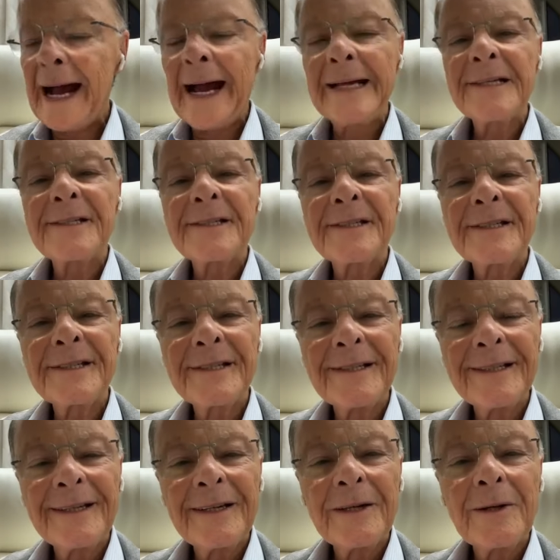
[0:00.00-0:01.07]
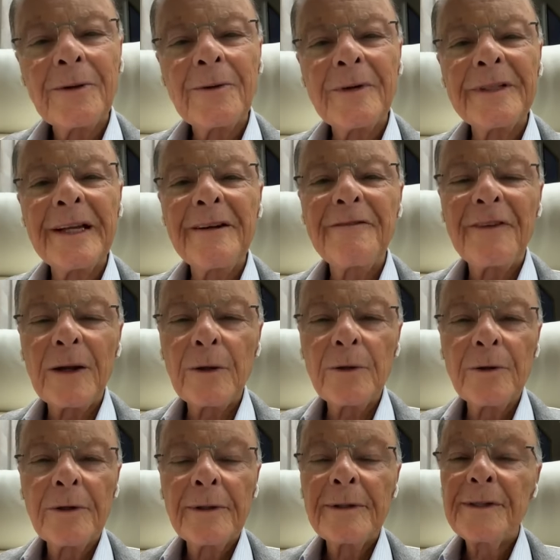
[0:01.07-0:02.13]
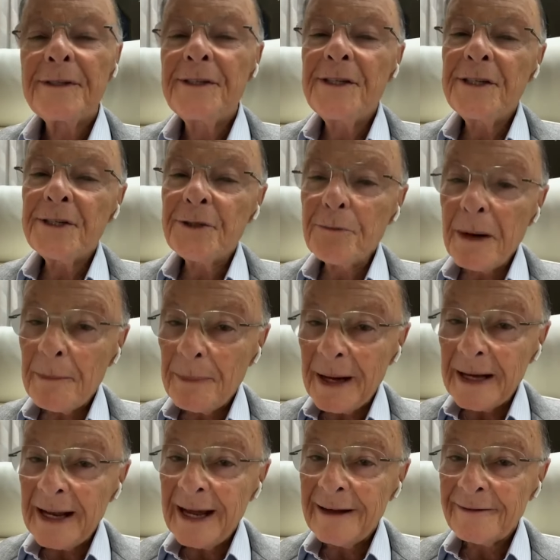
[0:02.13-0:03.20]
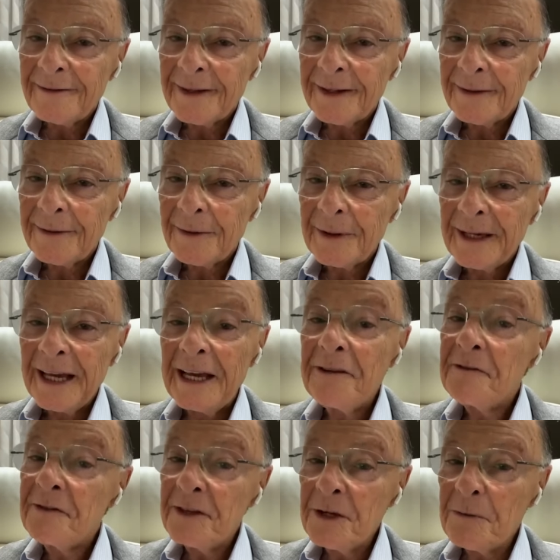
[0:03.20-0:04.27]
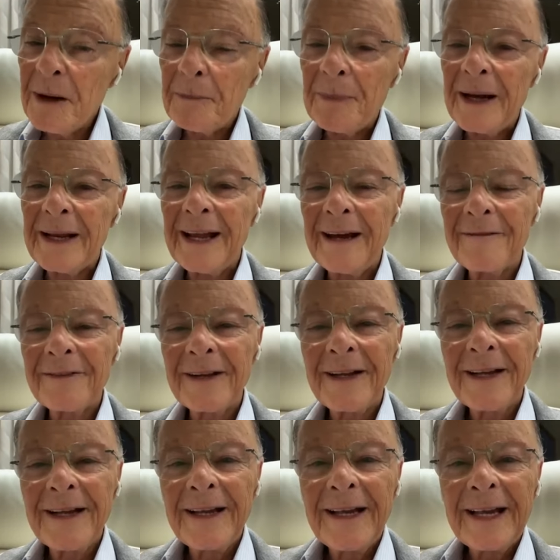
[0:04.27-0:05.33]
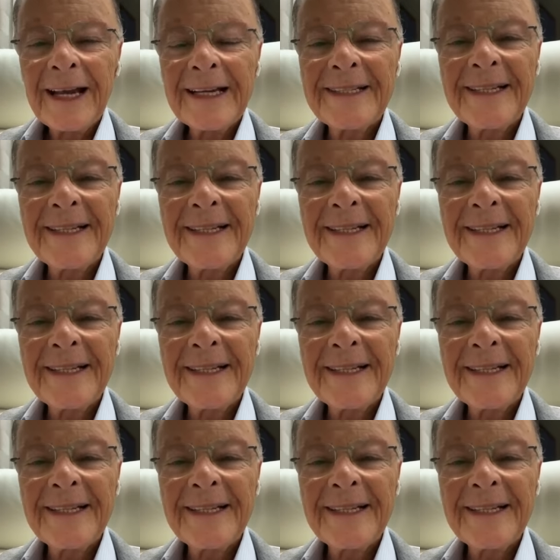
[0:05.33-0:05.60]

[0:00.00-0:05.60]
But when He said, "Give one word, speak a word,"